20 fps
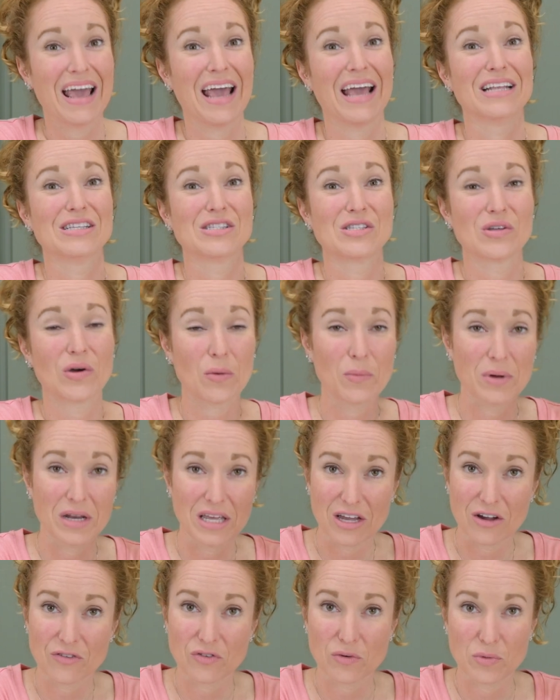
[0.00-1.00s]
And so I want
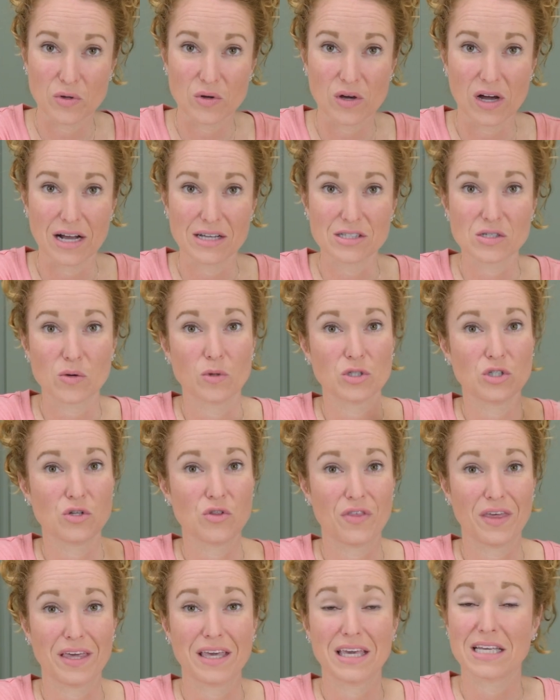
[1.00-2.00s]
to hear from you guys on what
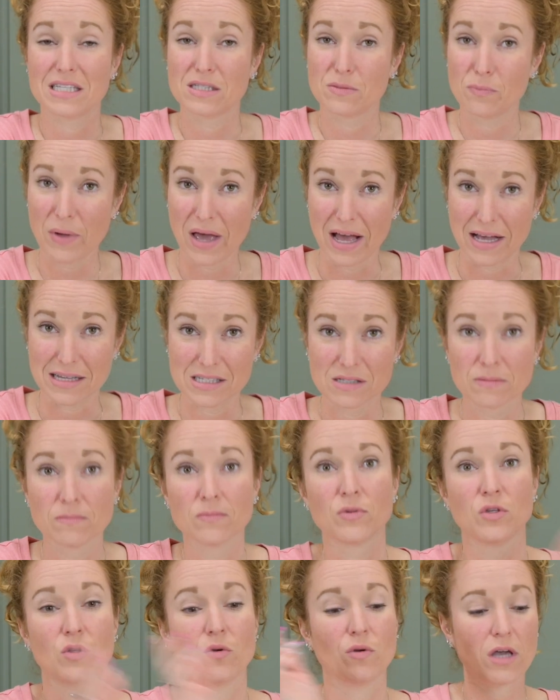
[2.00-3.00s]
you think is best.
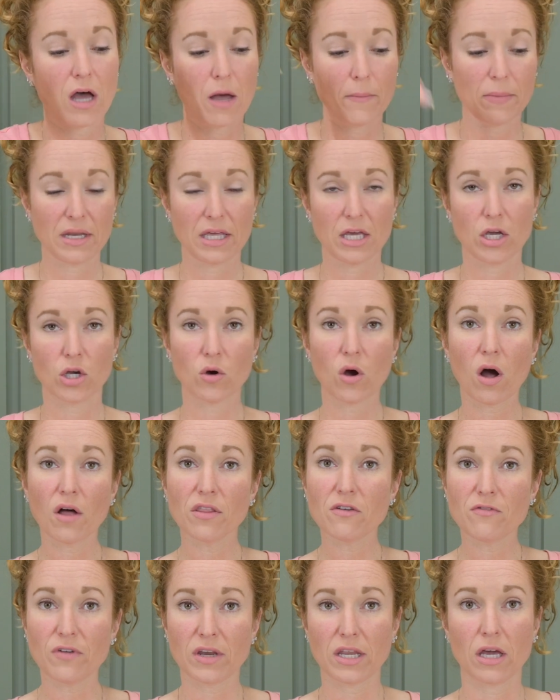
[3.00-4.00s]
You can comment here
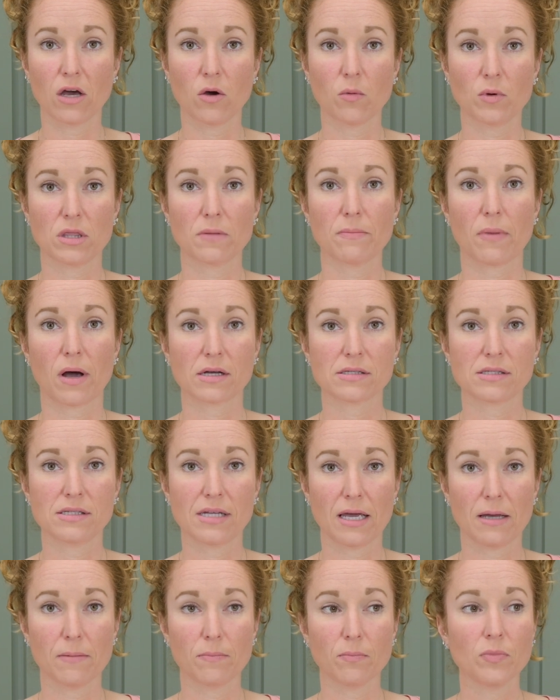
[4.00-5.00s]
on the video with the box
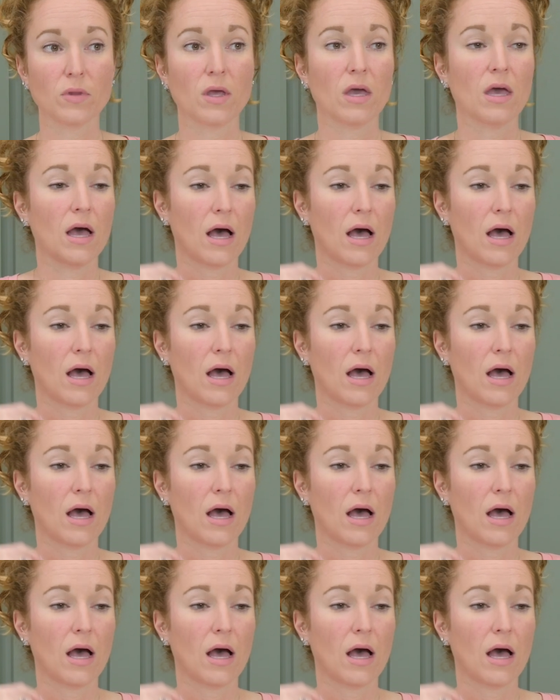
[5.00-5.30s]
name.